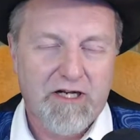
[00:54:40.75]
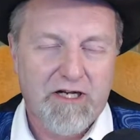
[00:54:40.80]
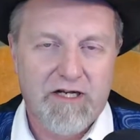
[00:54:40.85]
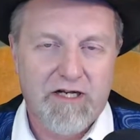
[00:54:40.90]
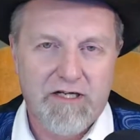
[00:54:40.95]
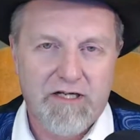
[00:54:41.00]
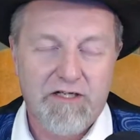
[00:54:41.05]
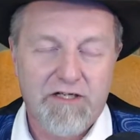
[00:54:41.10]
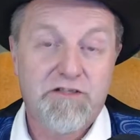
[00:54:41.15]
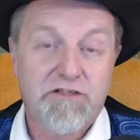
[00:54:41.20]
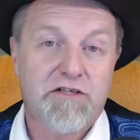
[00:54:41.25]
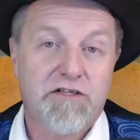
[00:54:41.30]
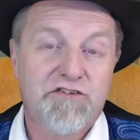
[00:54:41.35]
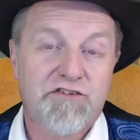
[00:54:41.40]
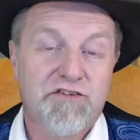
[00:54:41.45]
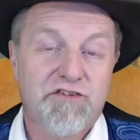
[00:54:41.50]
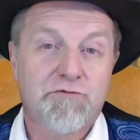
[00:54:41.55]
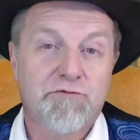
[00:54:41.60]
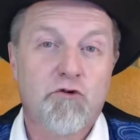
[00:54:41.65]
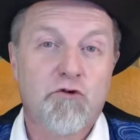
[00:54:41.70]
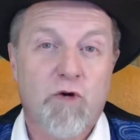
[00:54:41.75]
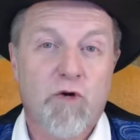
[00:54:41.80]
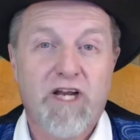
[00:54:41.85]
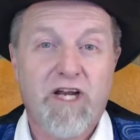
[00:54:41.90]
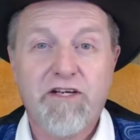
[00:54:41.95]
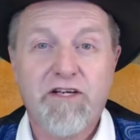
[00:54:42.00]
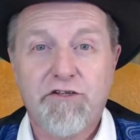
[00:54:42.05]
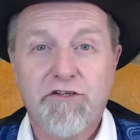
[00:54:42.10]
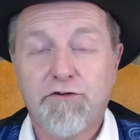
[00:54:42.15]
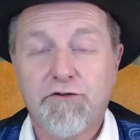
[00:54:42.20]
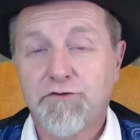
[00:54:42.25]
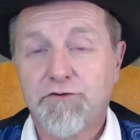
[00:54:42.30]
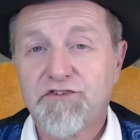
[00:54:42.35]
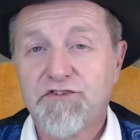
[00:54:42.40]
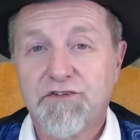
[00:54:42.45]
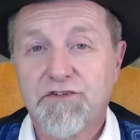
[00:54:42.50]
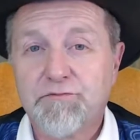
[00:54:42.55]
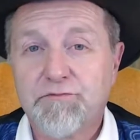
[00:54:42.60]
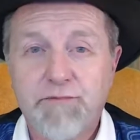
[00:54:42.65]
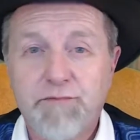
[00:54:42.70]
He did some great
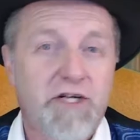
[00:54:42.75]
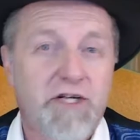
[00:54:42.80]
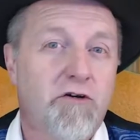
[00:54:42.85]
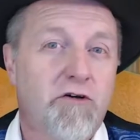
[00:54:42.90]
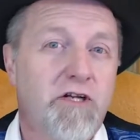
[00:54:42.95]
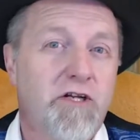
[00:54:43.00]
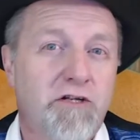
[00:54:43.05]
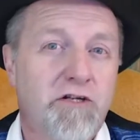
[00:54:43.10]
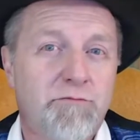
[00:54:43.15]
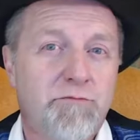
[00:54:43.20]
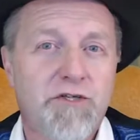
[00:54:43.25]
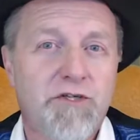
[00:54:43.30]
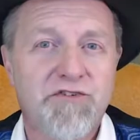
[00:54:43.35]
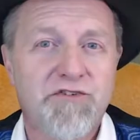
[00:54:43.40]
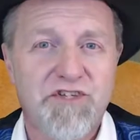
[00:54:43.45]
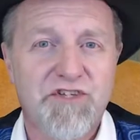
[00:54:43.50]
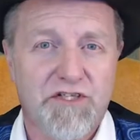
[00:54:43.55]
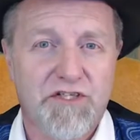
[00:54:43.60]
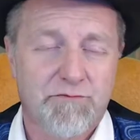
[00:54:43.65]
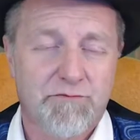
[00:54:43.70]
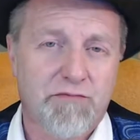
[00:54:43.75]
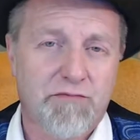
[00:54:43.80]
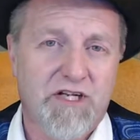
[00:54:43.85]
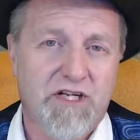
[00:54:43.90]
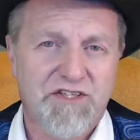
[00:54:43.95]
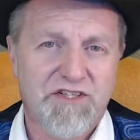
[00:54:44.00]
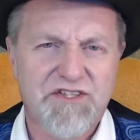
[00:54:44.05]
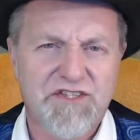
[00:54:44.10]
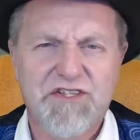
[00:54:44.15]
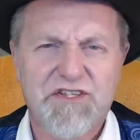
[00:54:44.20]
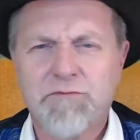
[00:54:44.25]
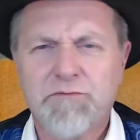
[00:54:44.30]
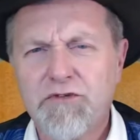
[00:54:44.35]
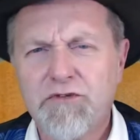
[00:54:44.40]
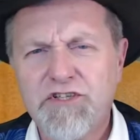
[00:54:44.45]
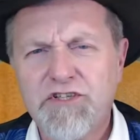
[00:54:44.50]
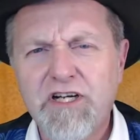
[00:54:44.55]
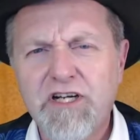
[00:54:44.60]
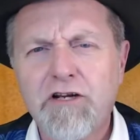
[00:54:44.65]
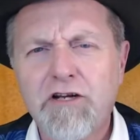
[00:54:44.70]
use of period music in places, and
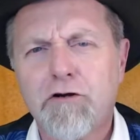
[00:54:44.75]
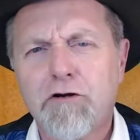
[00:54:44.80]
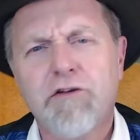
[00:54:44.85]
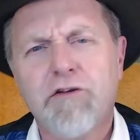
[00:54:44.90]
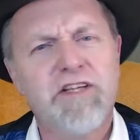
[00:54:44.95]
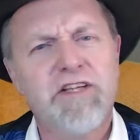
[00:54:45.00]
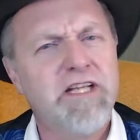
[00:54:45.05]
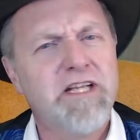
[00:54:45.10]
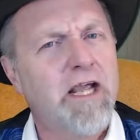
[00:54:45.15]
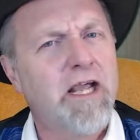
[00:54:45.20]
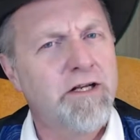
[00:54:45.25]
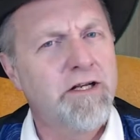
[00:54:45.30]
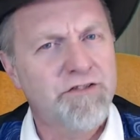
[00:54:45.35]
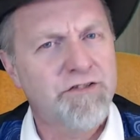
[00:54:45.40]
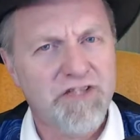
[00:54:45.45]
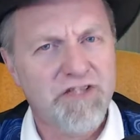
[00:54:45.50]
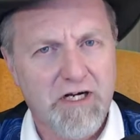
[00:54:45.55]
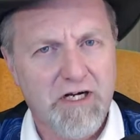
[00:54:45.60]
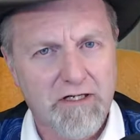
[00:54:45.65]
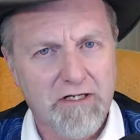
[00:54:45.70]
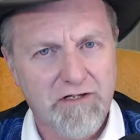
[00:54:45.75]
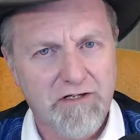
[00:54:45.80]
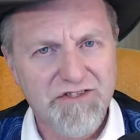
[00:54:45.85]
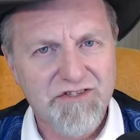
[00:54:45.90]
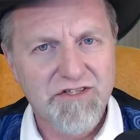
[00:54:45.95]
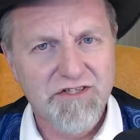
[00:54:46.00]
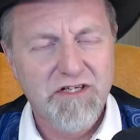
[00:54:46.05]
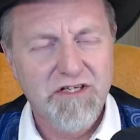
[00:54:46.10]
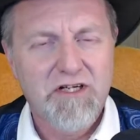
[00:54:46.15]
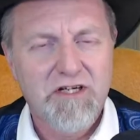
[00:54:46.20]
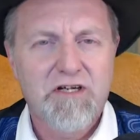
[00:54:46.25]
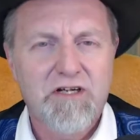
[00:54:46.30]
particularly the end titles.